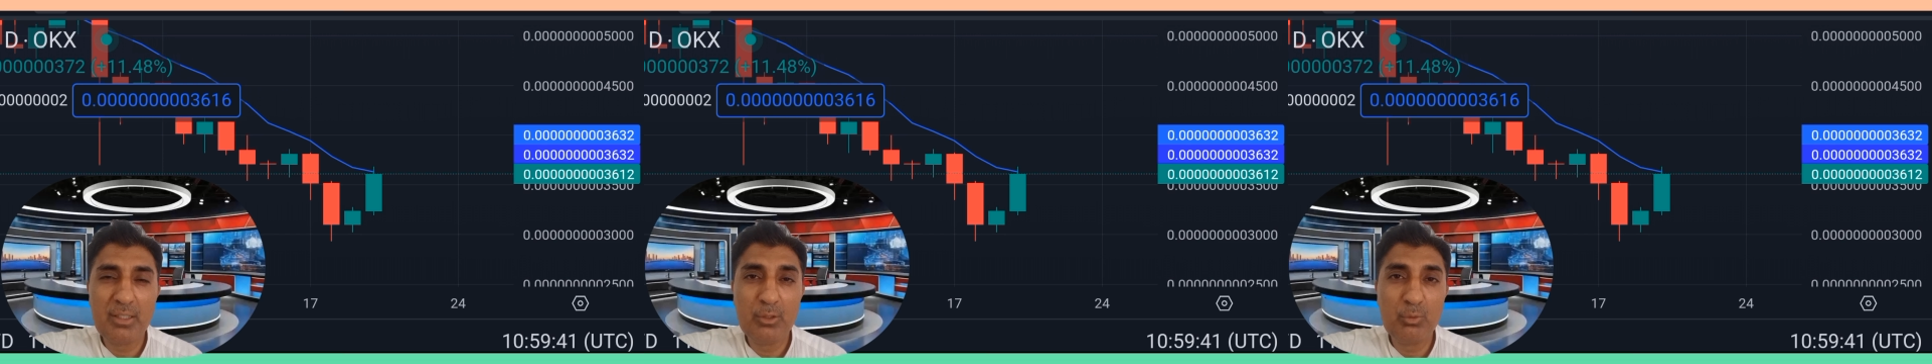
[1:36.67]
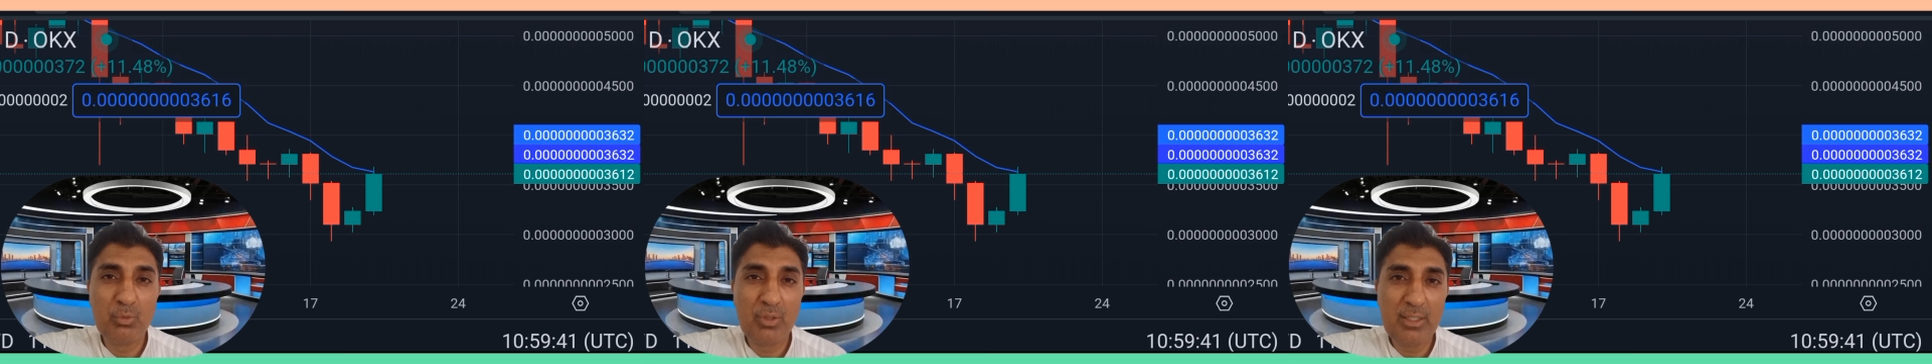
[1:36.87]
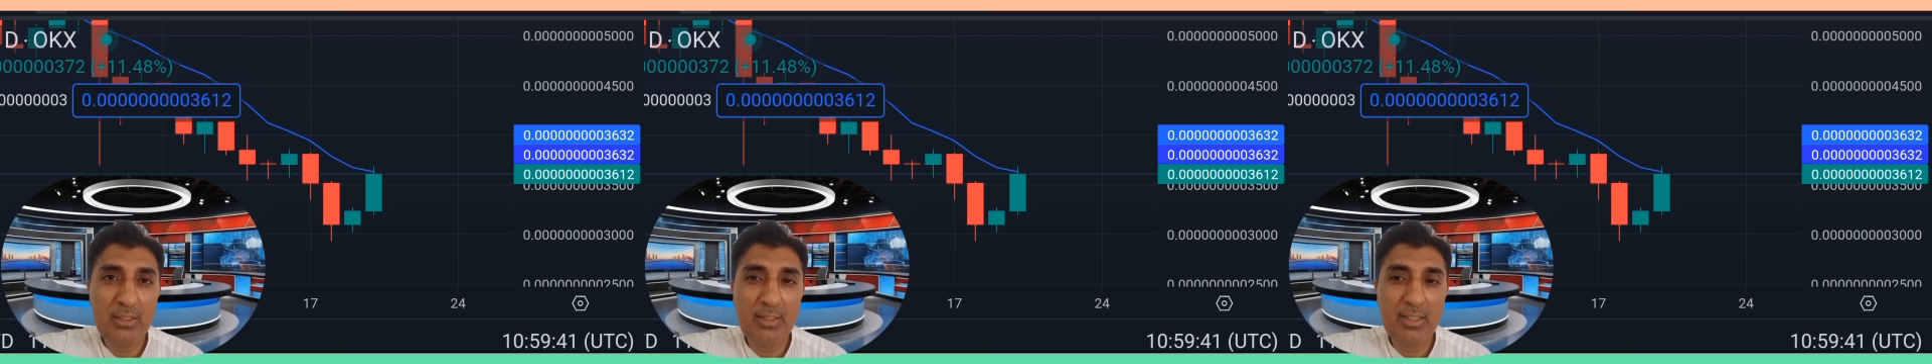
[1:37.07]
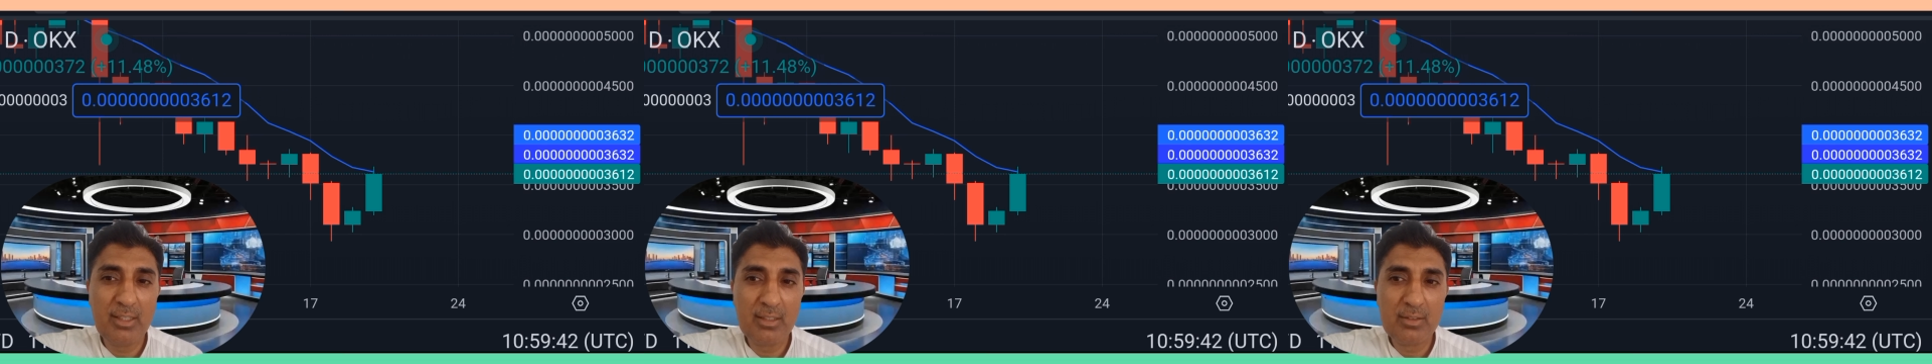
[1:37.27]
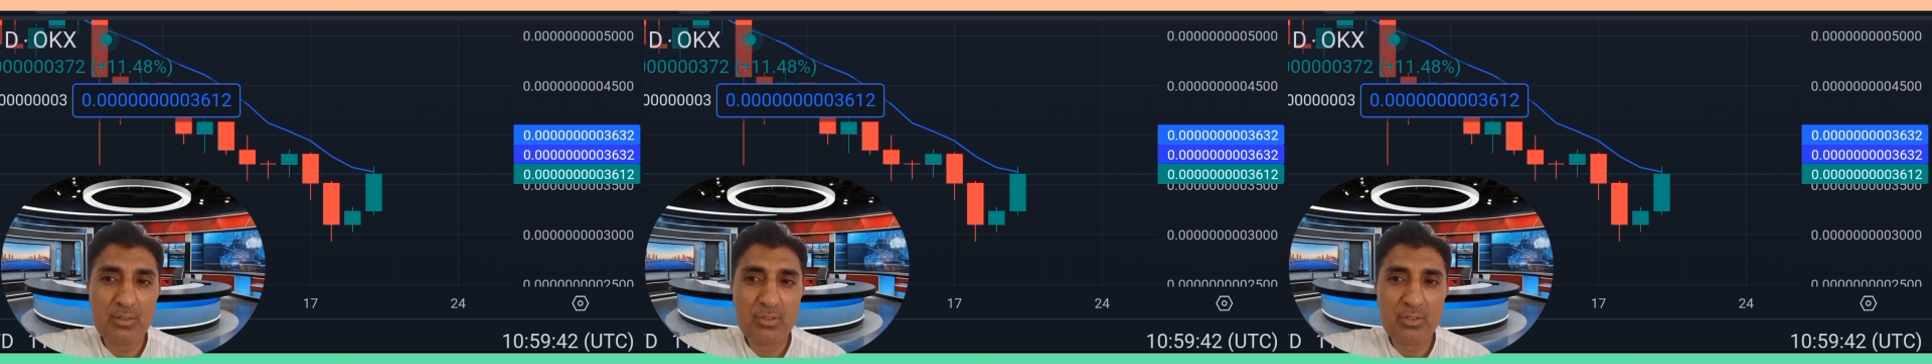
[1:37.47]

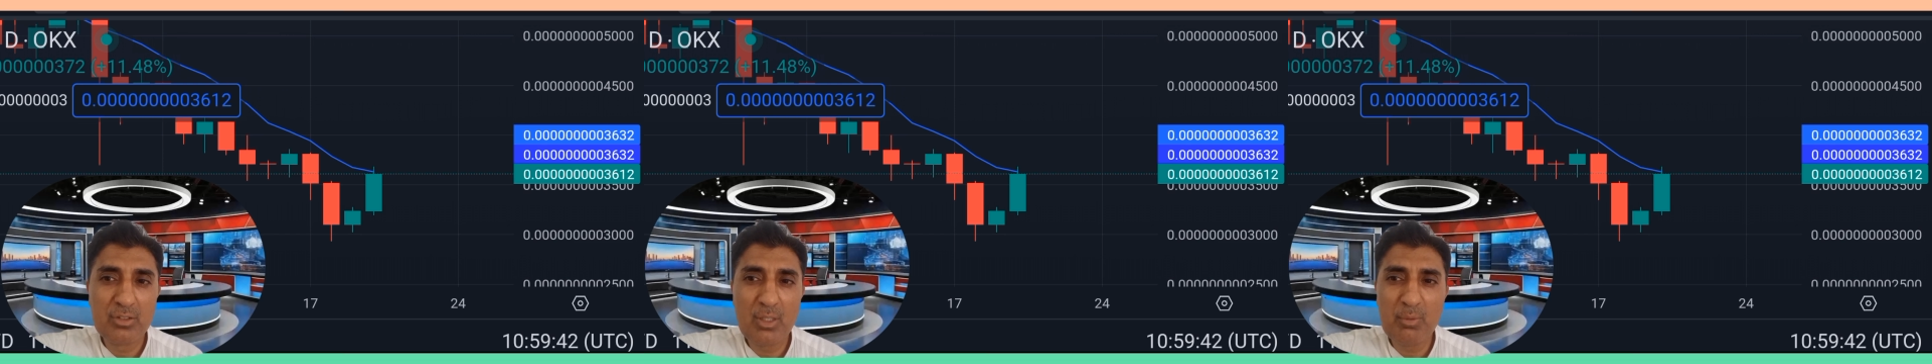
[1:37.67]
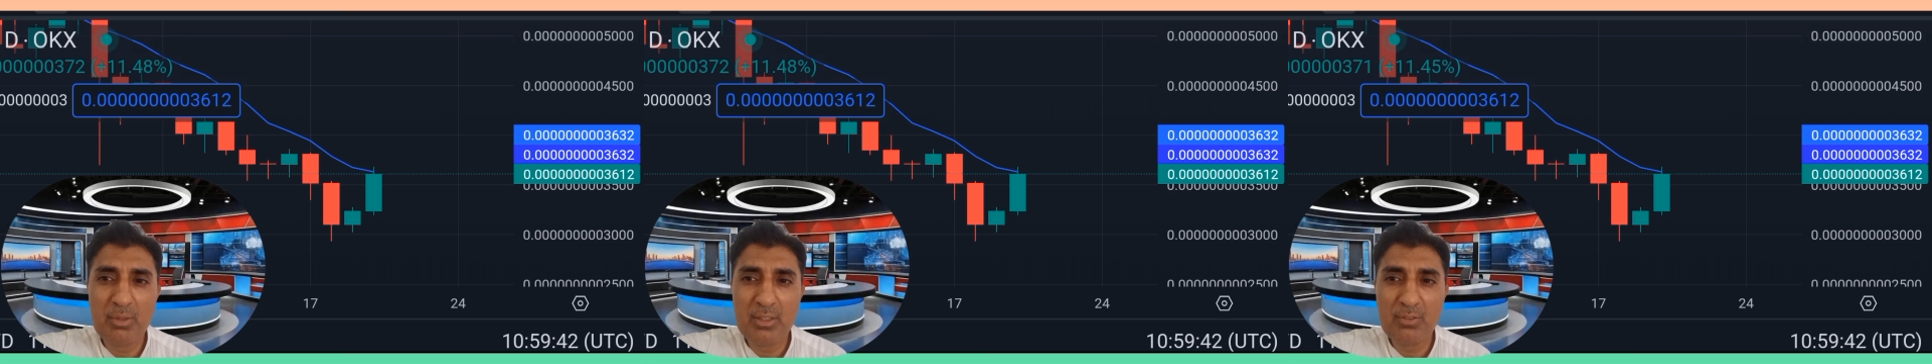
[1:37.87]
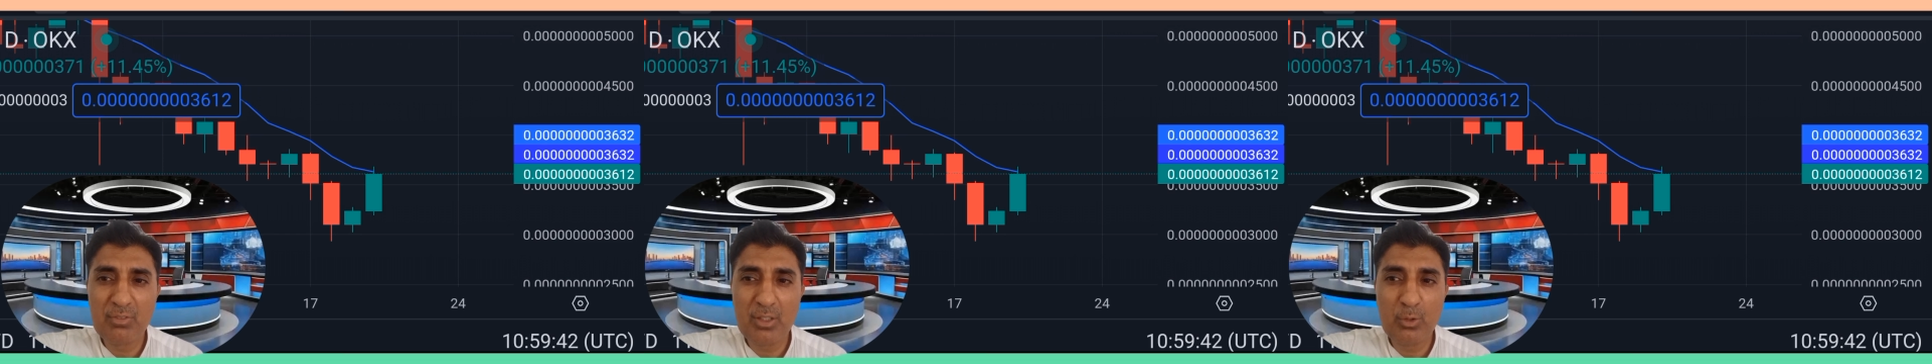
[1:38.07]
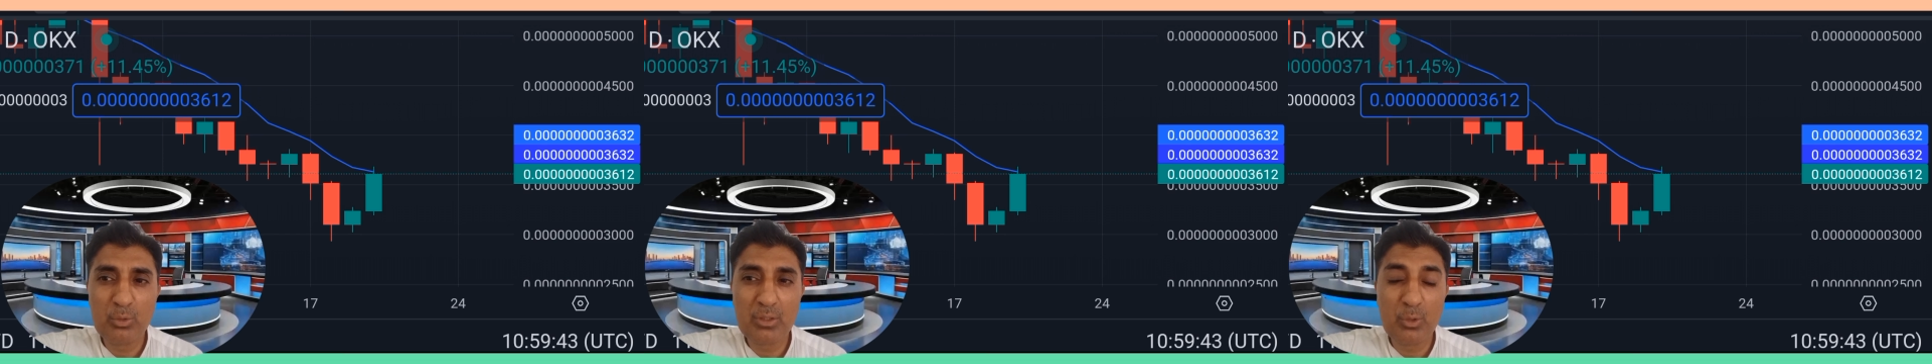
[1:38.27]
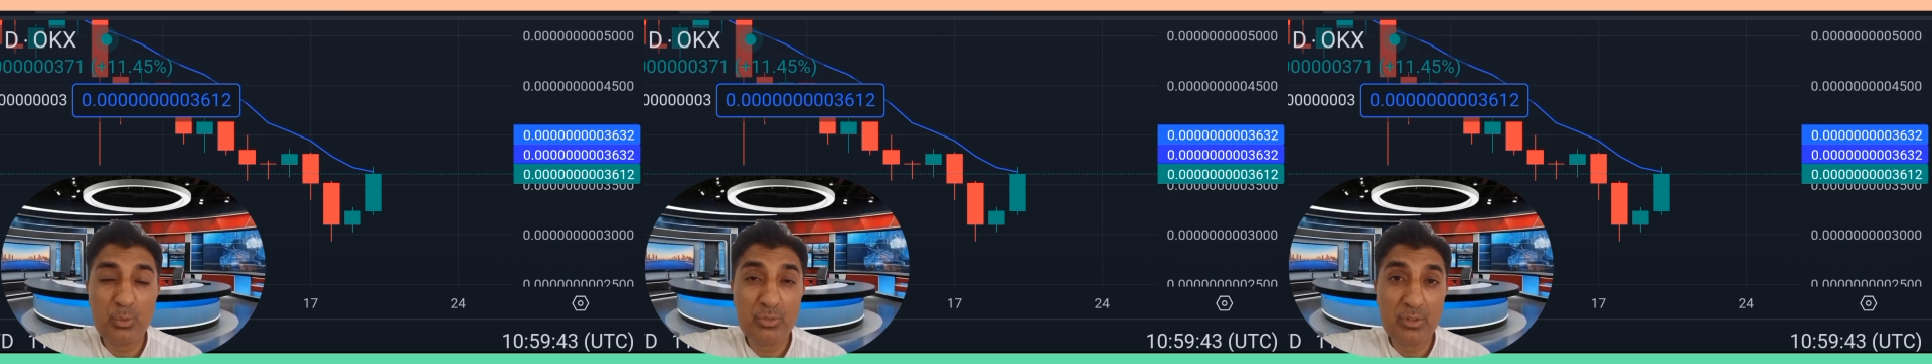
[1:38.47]

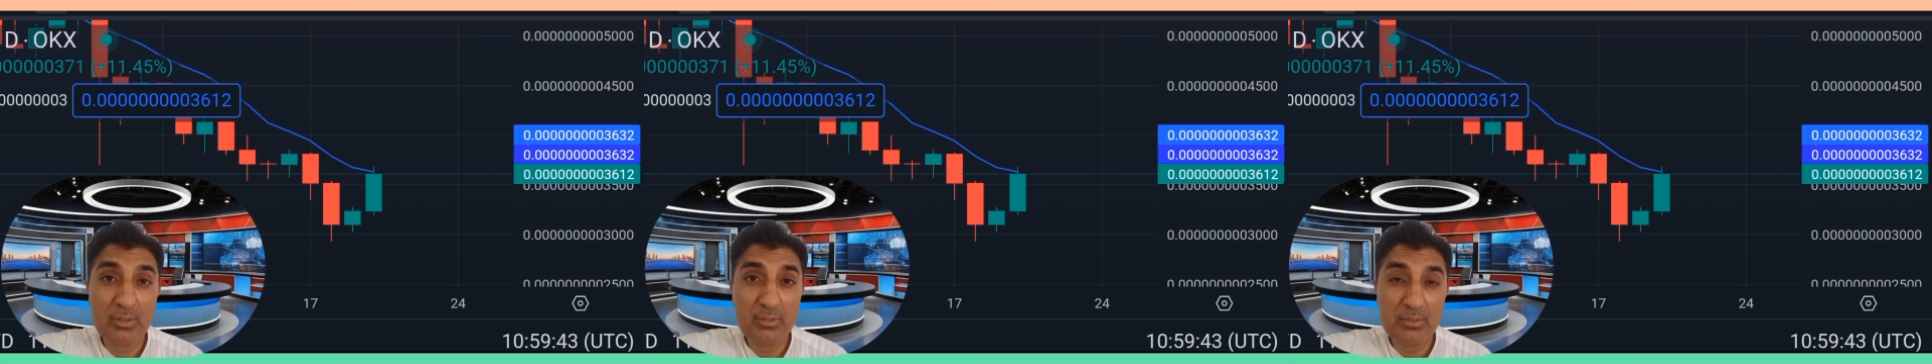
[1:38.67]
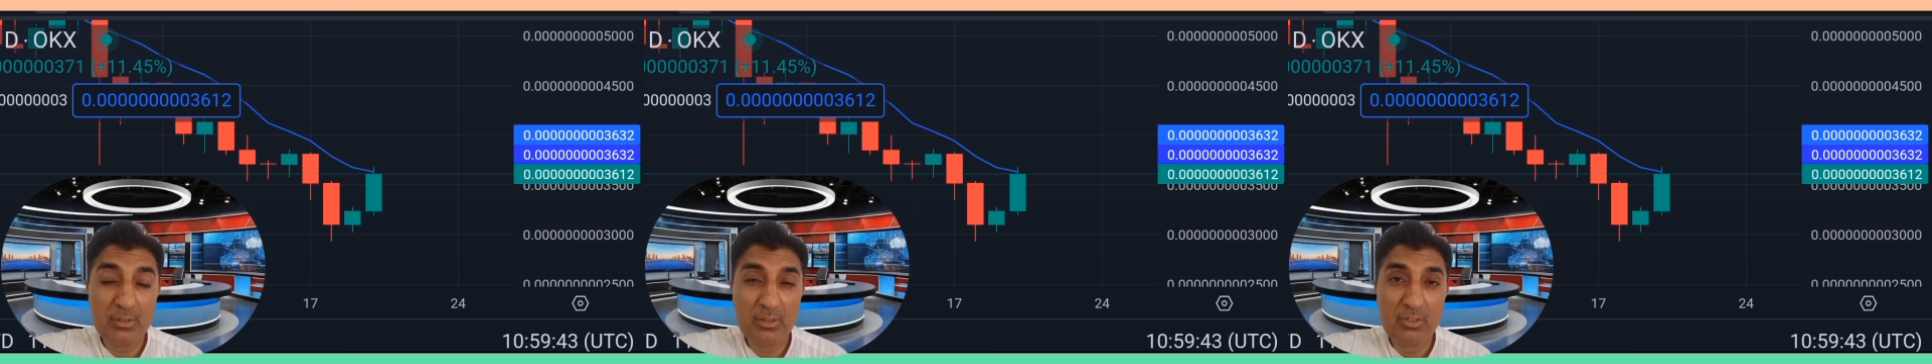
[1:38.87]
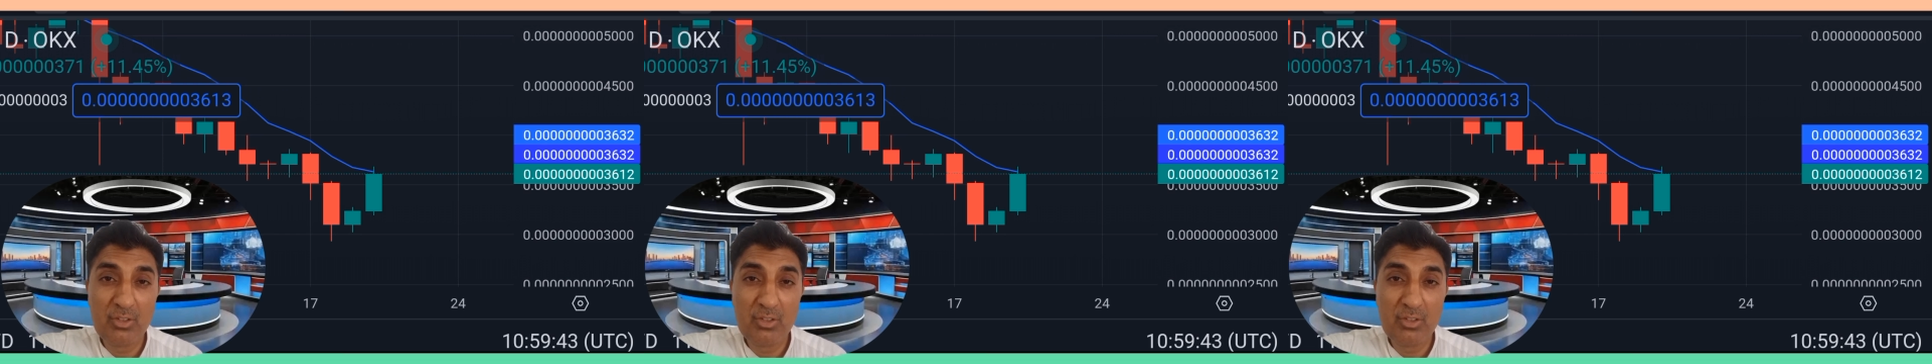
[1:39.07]
1,75,000